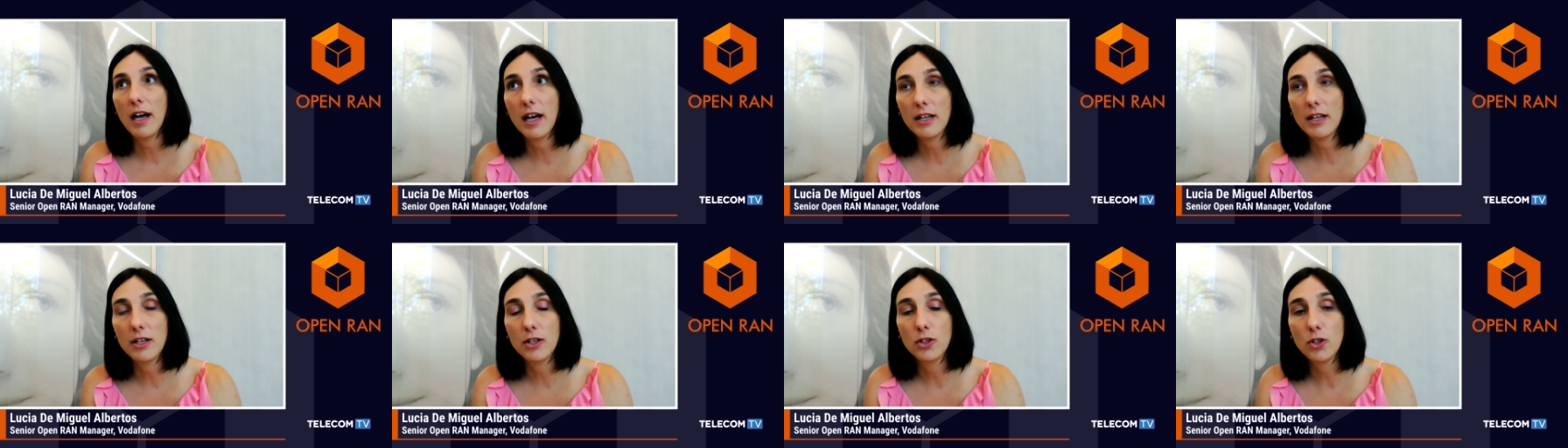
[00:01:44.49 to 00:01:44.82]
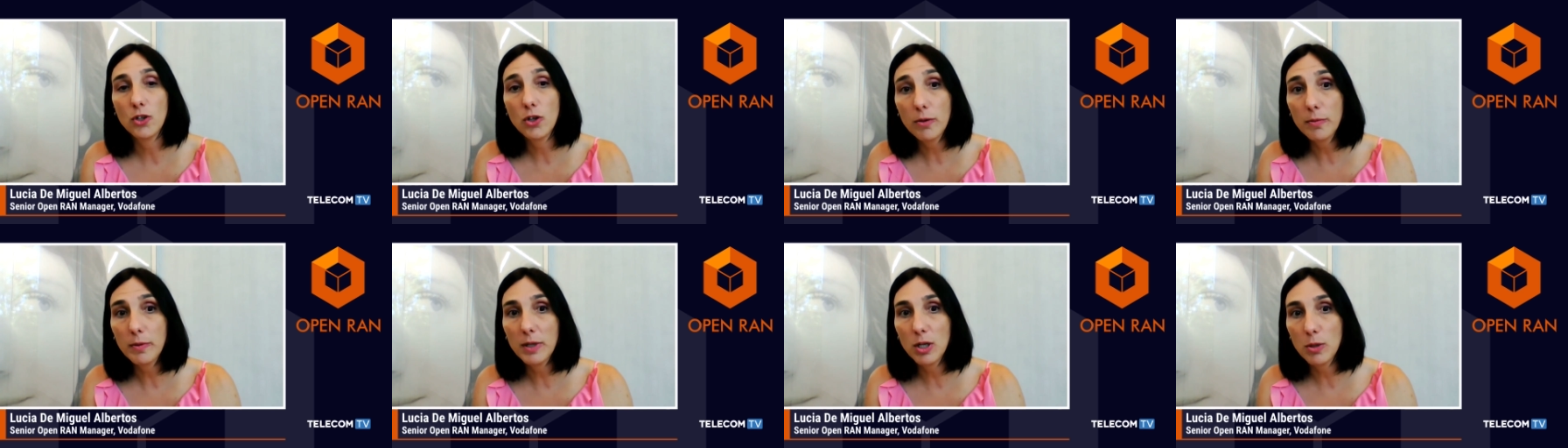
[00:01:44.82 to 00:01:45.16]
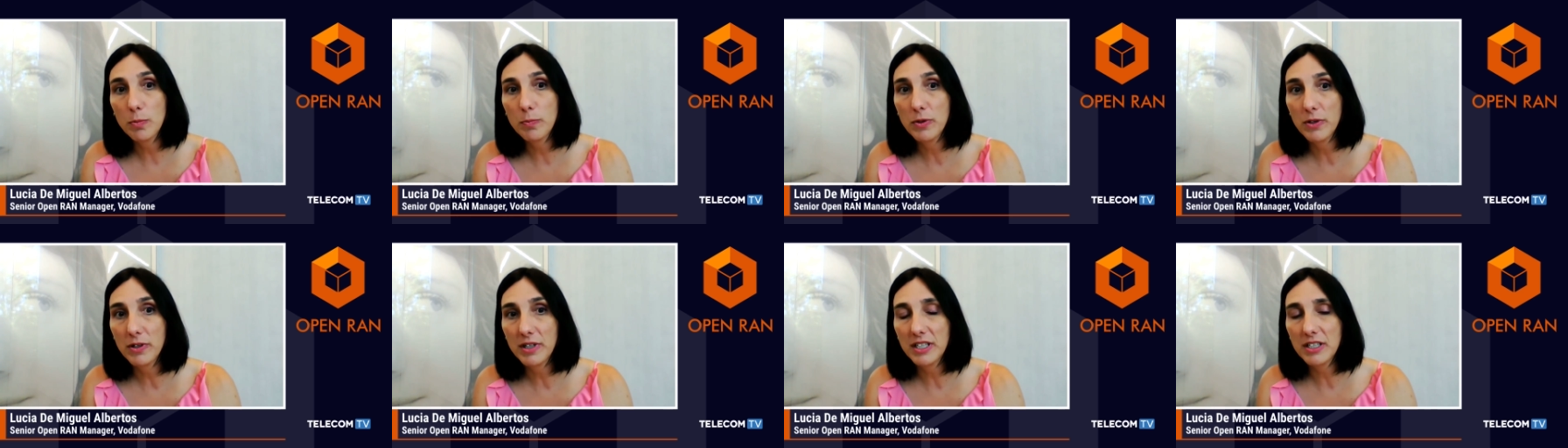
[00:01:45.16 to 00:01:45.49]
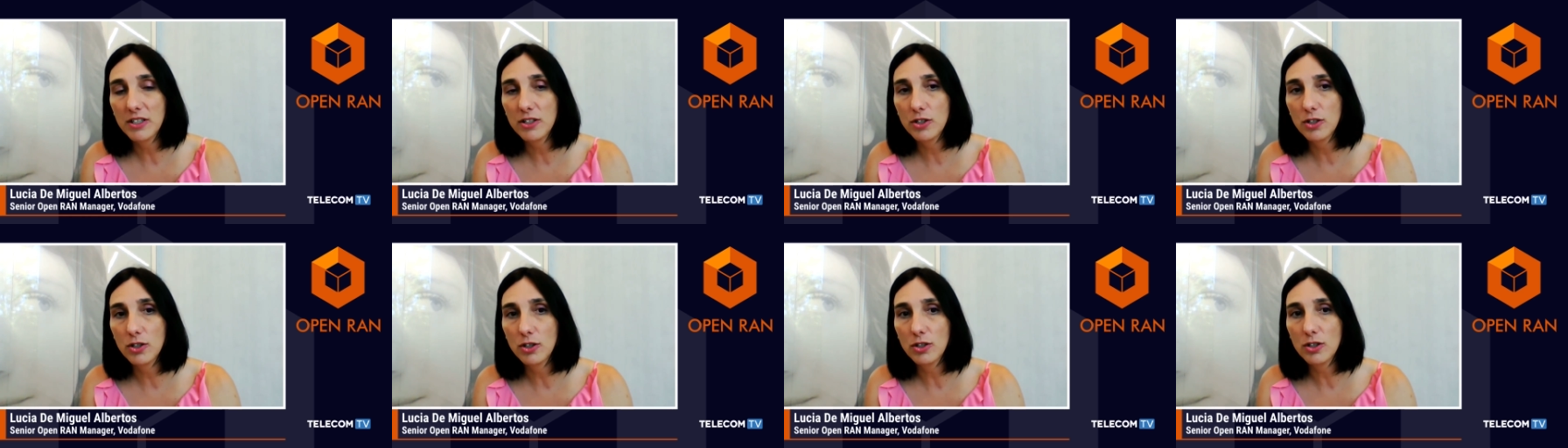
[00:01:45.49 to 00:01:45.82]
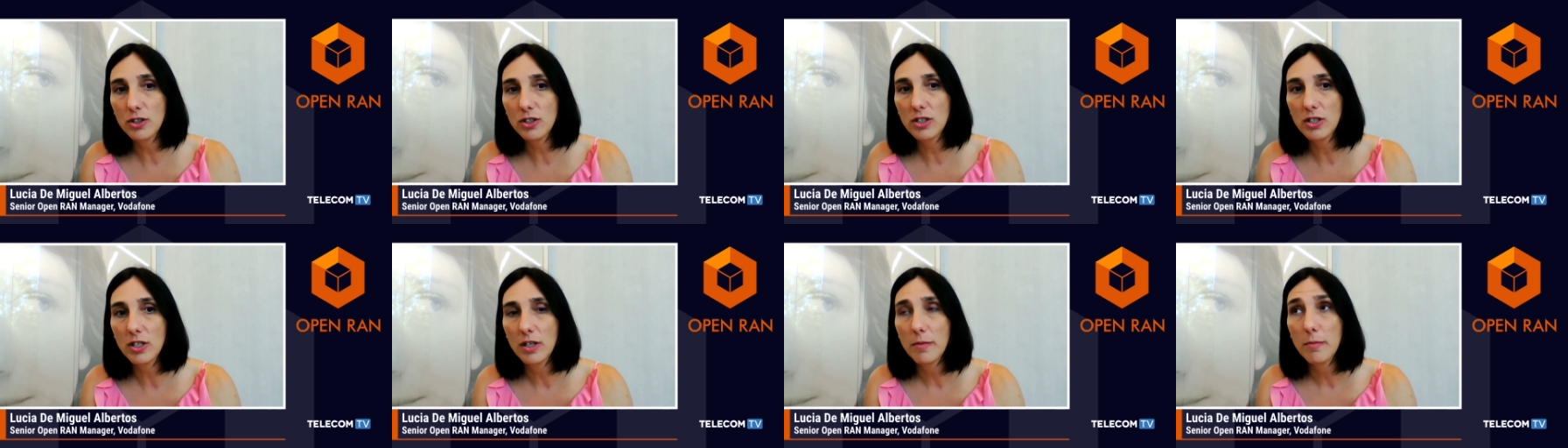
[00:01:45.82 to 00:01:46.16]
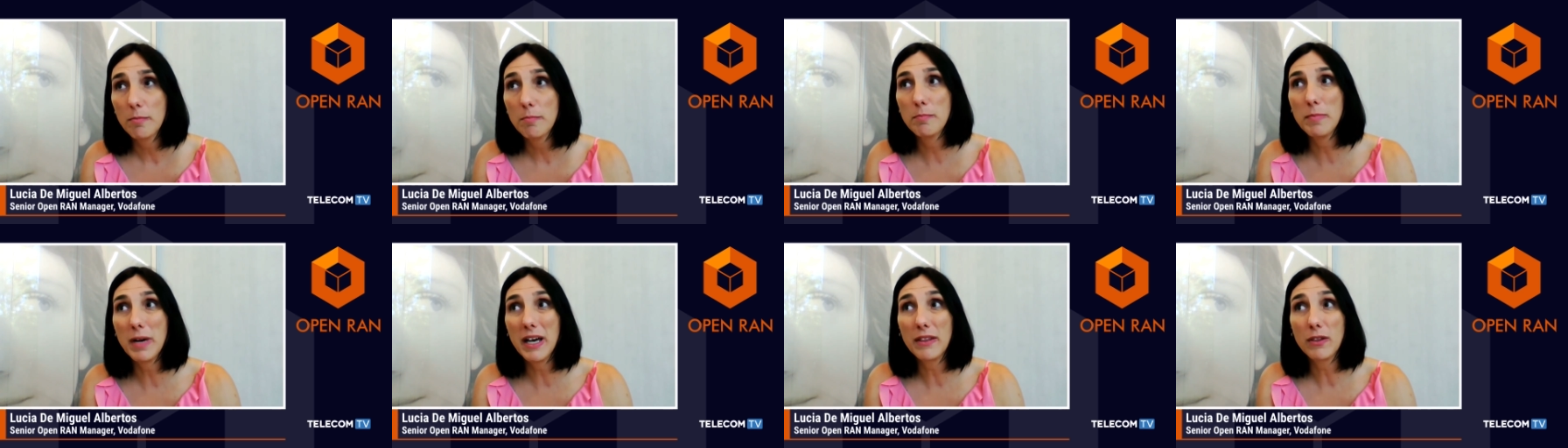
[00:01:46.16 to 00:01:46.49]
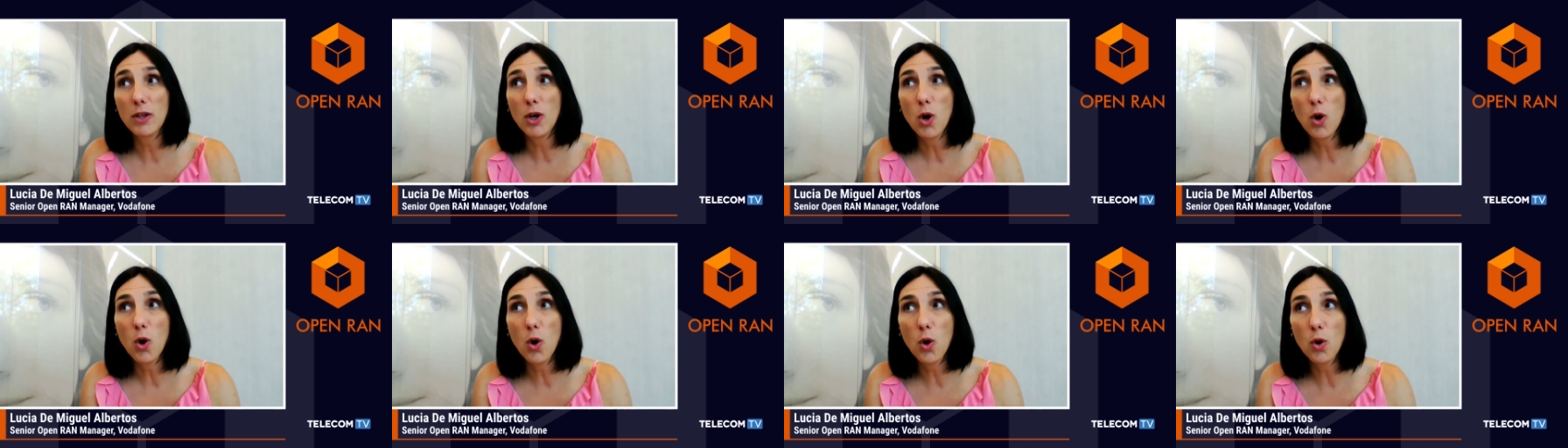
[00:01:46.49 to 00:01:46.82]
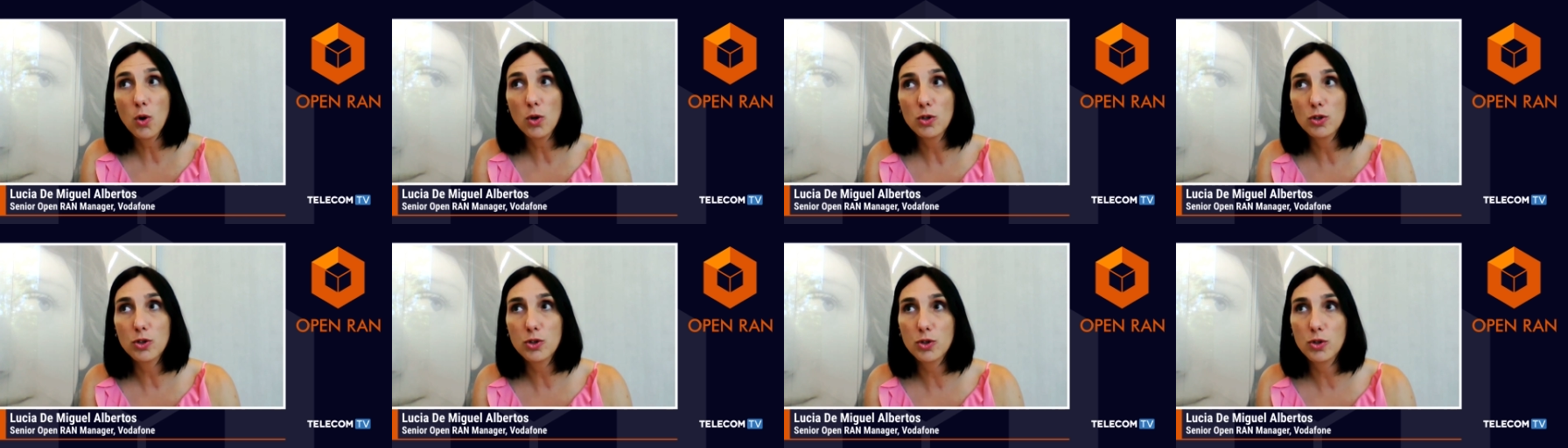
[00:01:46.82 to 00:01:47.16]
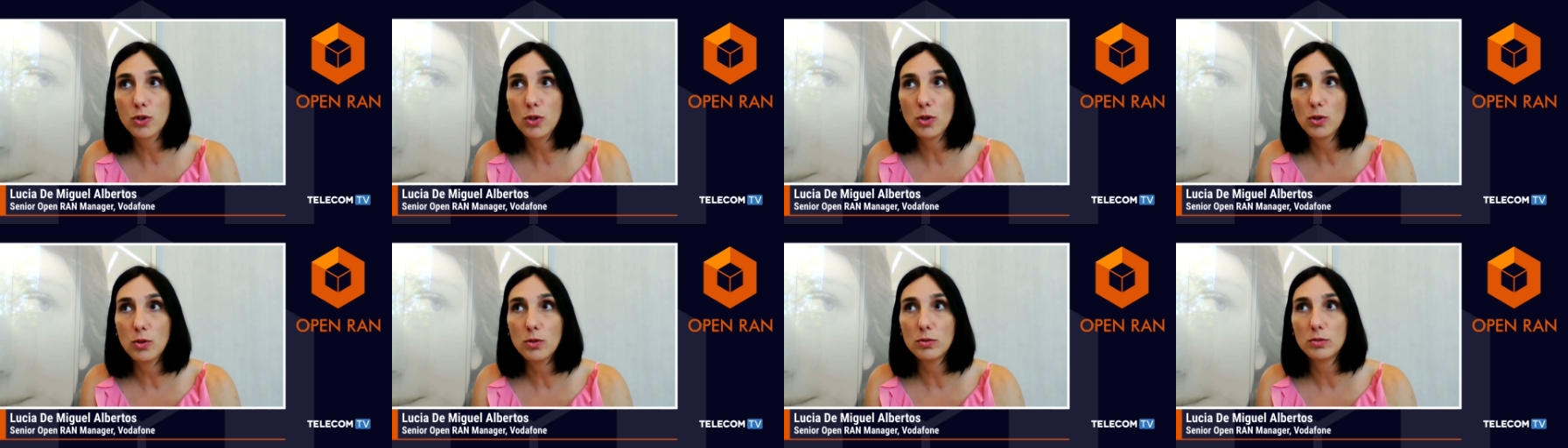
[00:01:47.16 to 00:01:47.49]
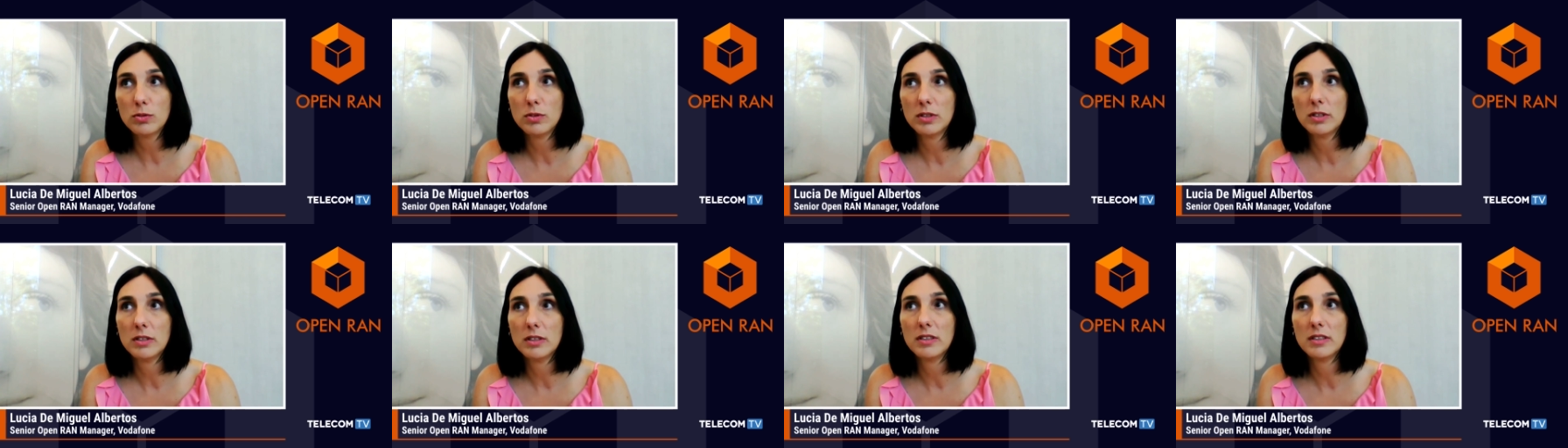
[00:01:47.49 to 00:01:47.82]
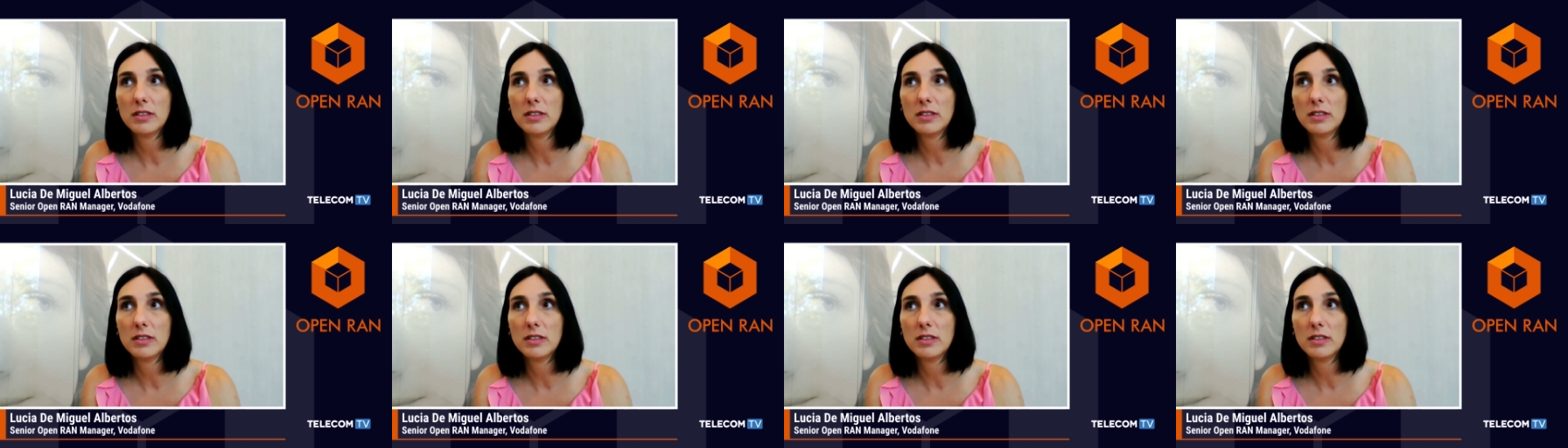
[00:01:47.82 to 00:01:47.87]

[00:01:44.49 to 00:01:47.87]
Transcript: and novel operations, but also